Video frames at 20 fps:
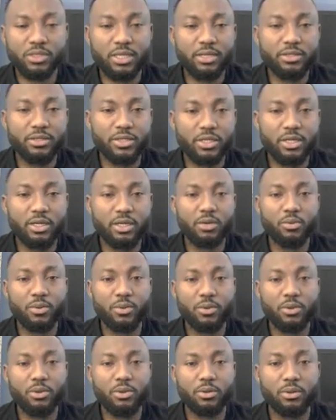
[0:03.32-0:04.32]
here
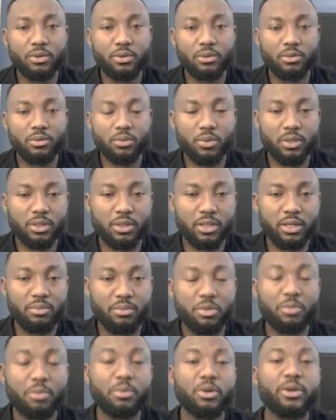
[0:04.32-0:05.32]
with
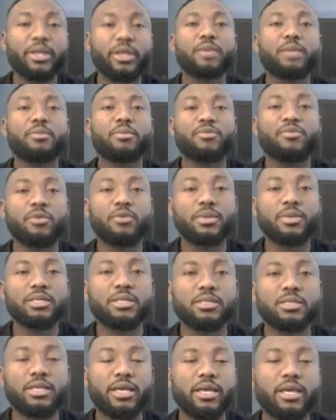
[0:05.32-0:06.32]
Bombardier performance
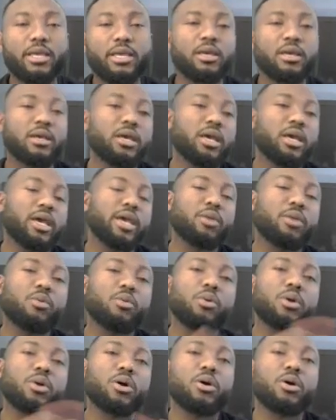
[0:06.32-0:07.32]
today, and
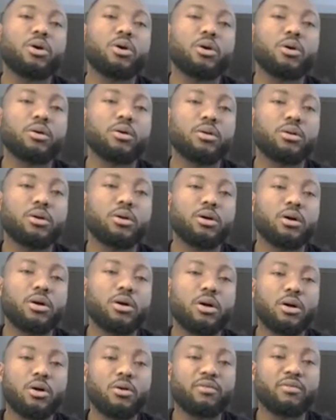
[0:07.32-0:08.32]
we'll go
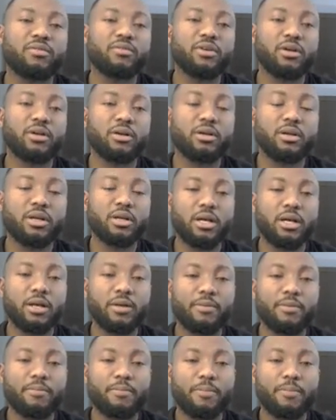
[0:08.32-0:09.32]
over
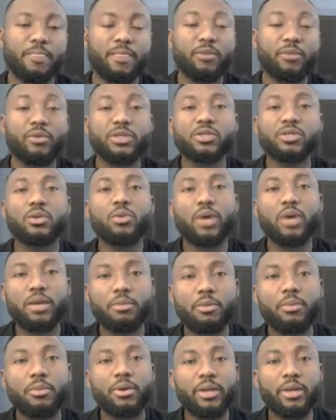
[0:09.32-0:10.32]
the reason why
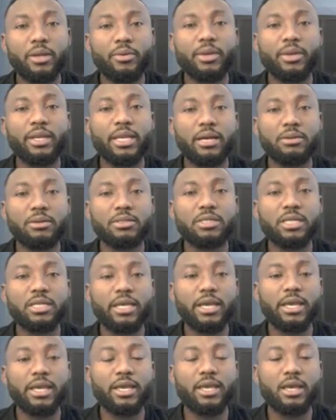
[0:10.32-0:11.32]
Bombardier went down
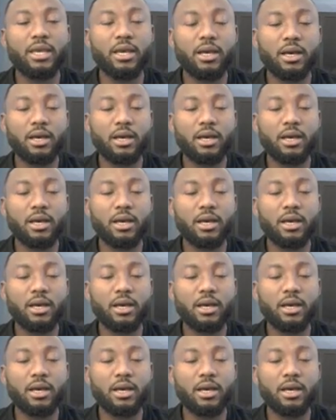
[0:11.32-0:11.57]
today,